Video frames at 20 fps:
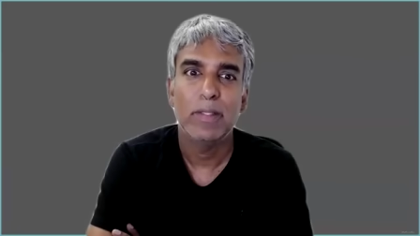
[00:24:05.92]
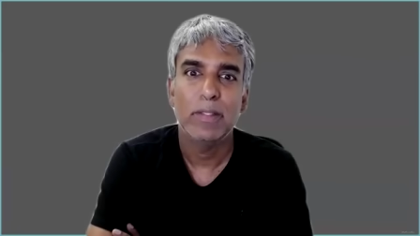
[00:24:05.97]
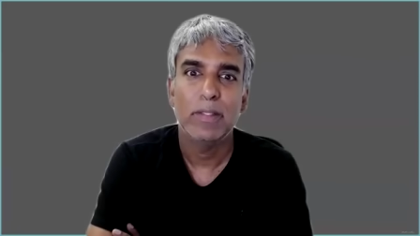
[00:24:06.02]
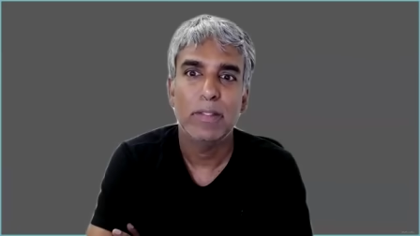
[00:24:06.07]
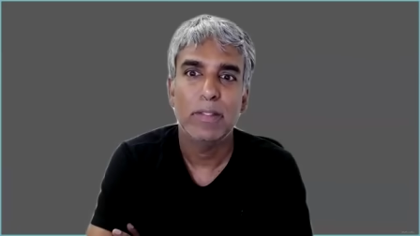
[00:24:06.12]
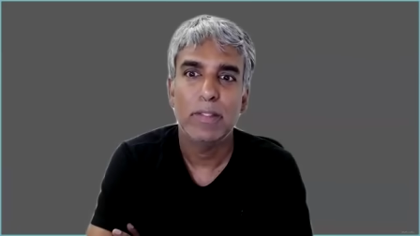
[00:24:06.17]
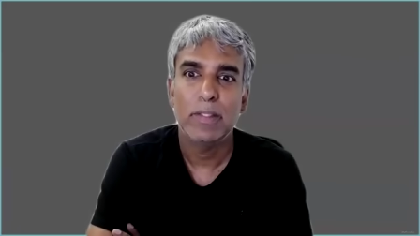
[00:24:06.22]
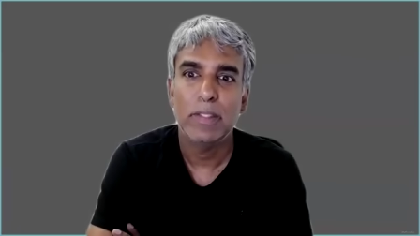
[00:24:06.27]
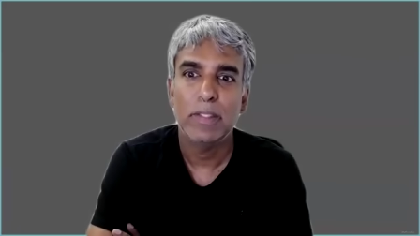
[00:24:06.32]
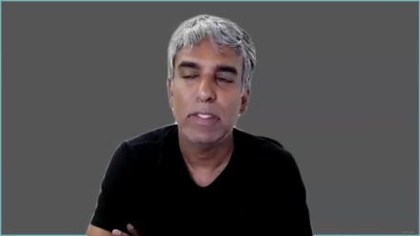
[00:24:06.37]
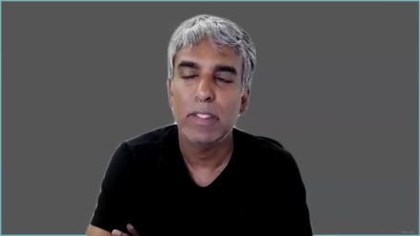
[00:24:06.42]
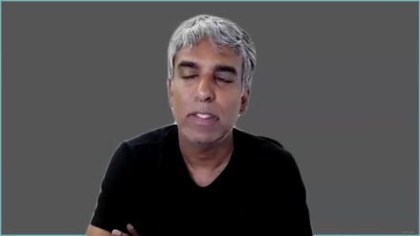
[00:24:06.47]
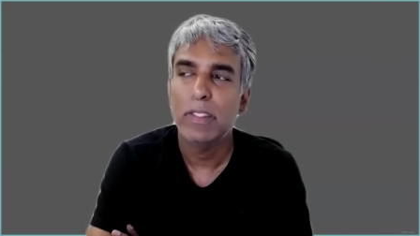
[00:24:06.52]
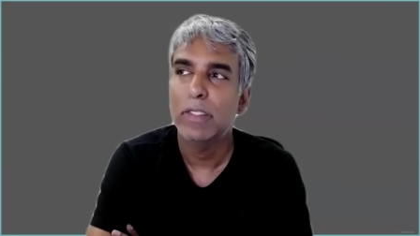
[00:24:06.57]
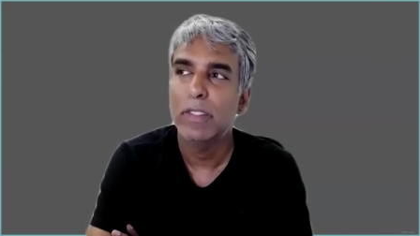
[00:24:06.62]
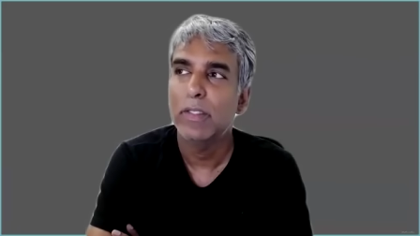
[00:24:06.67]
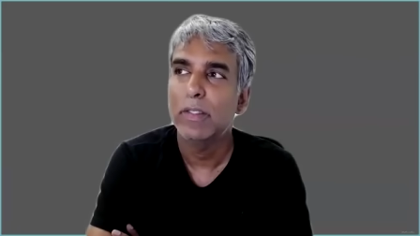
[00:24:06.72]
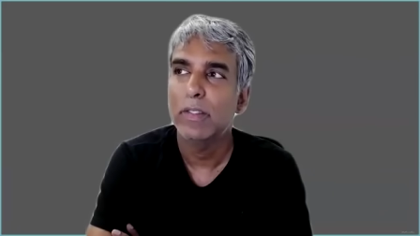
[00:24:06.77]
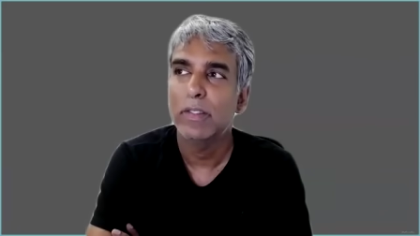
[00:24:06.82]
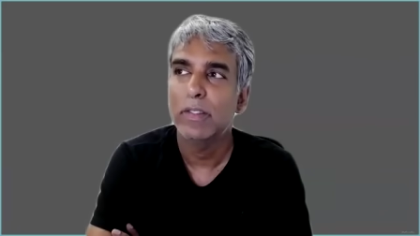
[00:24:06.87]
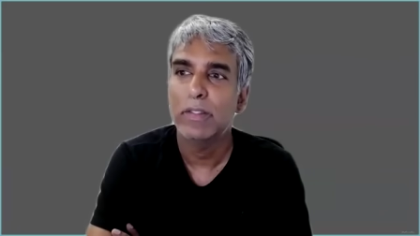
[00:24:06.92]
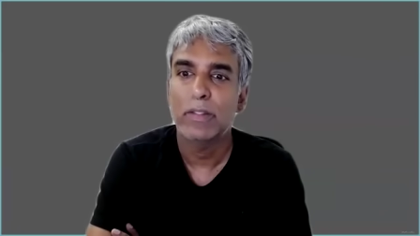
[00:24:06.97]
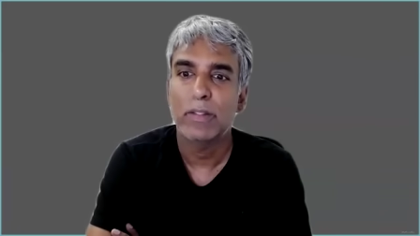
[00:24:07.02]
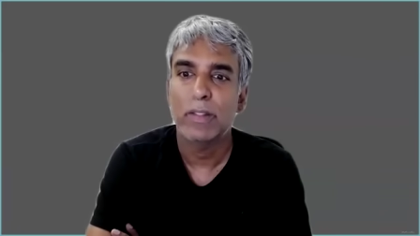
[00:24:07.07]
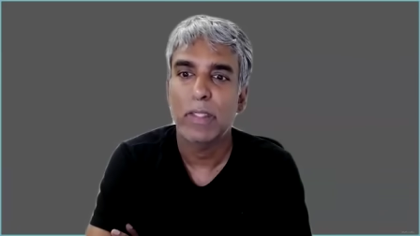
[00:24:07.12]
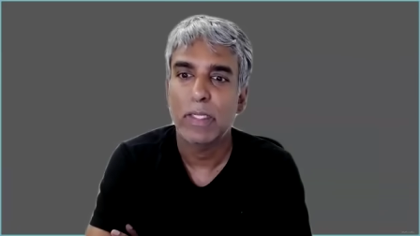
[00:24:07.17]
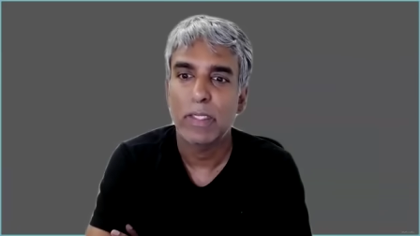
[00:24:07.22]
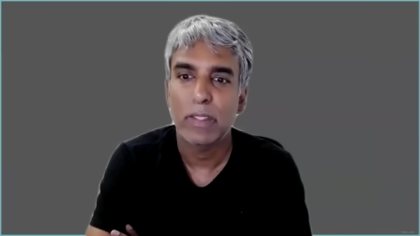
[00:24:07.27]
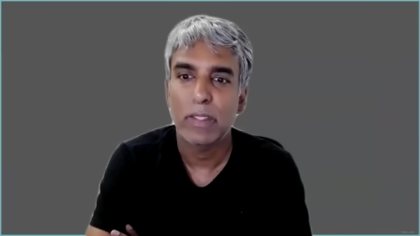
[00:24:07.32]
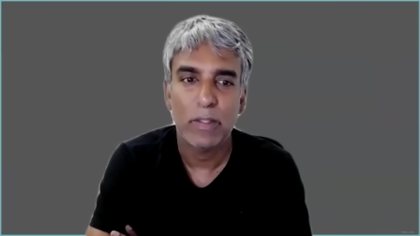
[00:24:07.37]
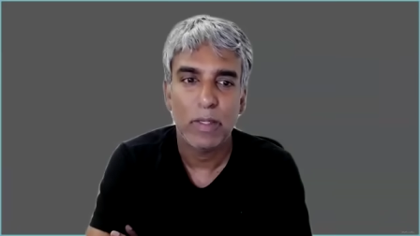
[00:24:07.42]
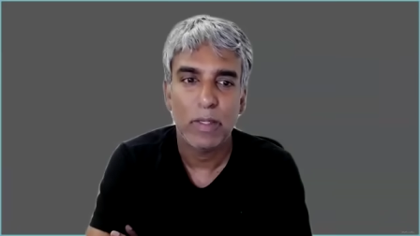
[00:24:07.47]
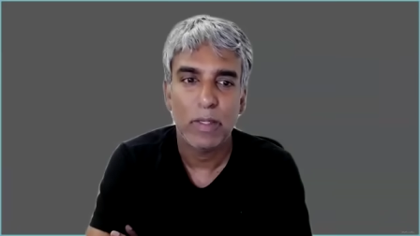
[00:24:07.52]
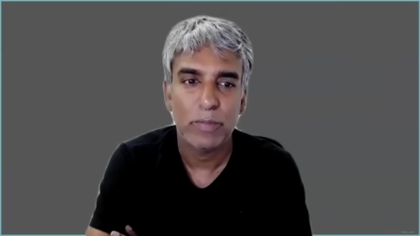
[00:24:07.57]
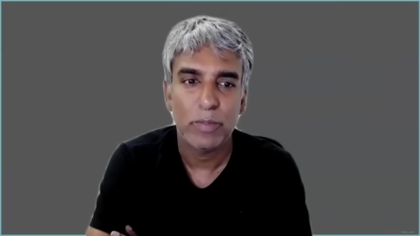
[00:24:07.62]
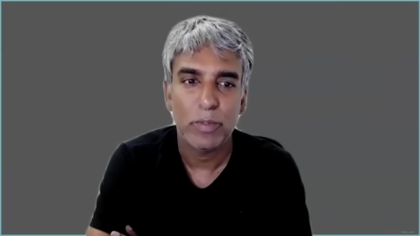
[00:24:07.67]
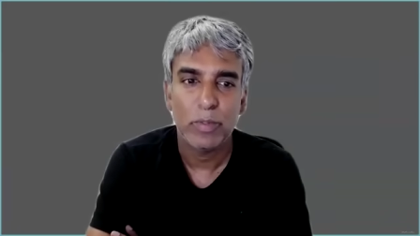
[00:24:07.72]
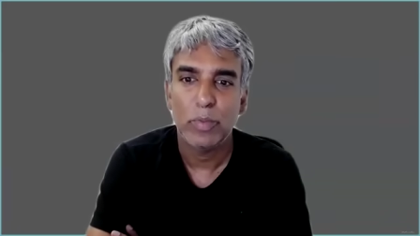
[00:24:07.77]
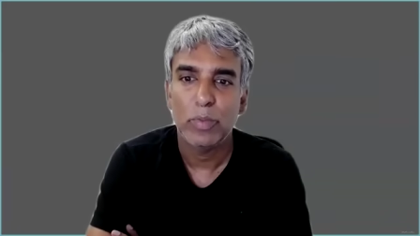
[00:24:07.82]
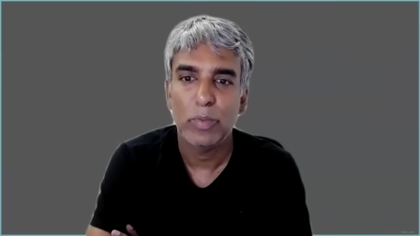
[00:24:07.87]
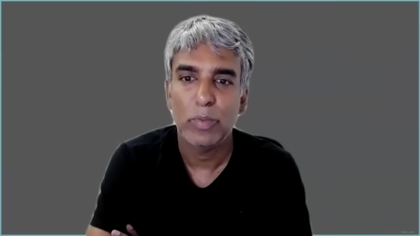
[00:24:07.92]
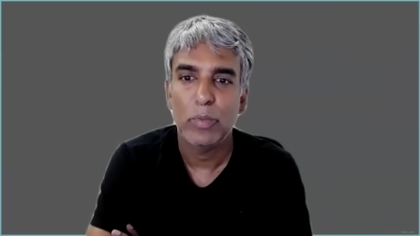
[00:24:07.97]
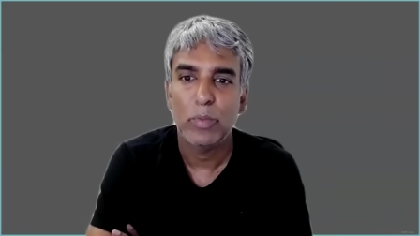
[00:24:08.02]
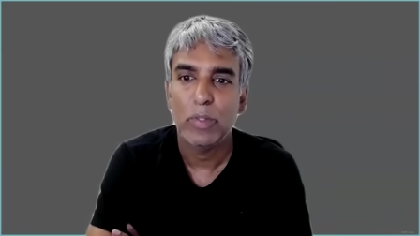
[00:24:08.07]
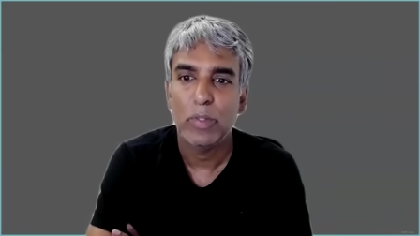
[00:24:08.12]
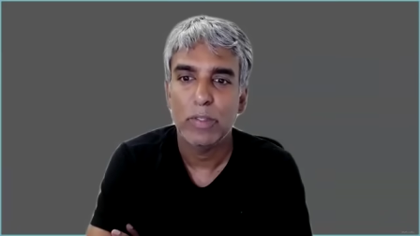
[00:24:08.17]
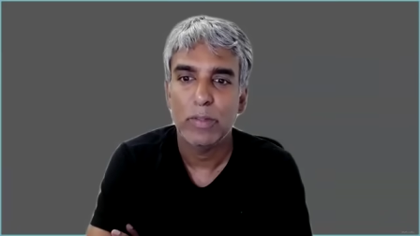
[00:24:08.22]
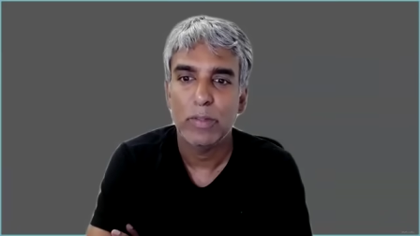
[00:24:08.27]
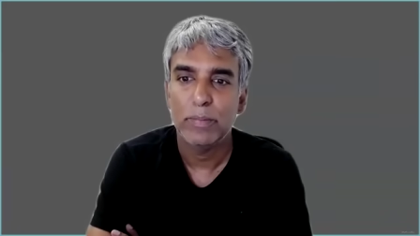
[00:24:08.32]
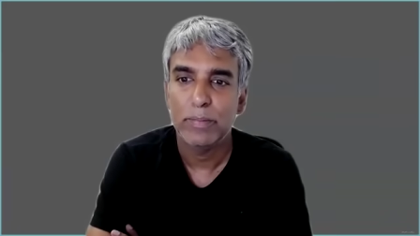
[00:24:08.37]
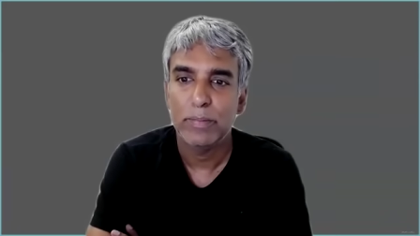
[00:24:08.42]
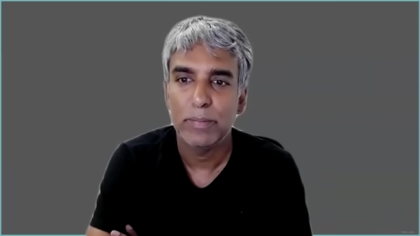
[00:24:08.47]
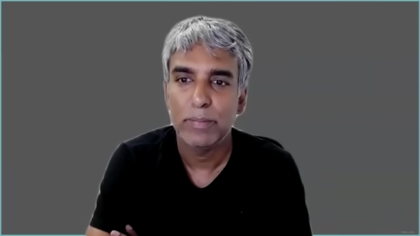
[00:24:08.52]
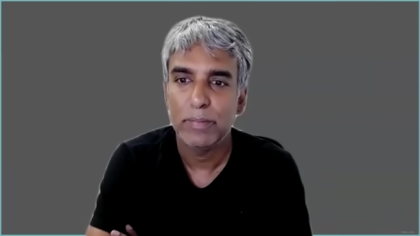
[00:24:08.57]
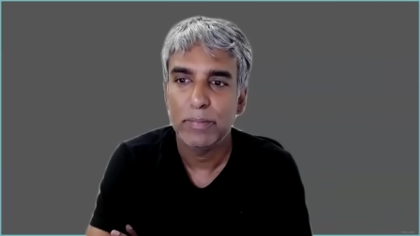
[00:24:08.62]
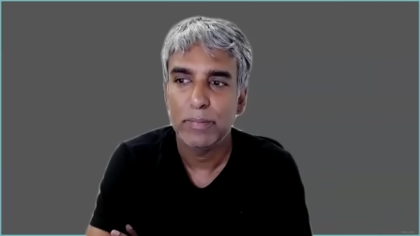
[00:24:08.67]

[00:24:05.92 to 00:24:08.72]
this city that's, like, I'm told, one of the